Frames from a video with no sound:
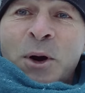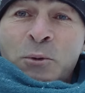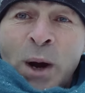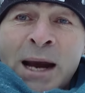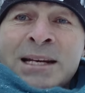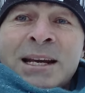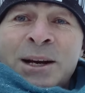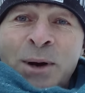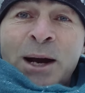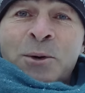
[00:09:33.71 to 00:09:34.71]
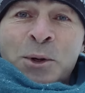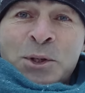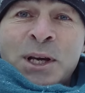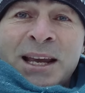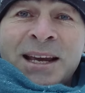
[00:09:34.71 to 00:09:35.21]
reindeer are
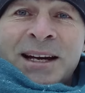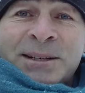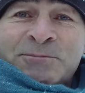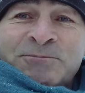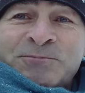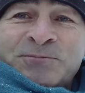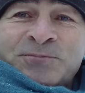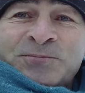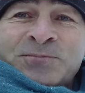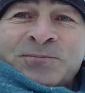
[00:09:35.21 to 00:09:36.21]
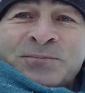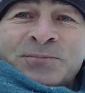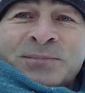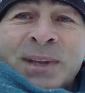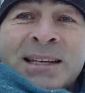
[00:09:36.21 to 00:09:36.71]
crossing here.
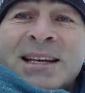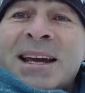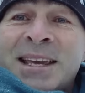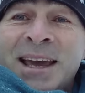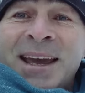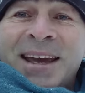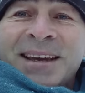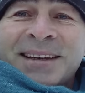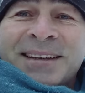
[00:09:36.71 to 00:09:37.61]
Take care.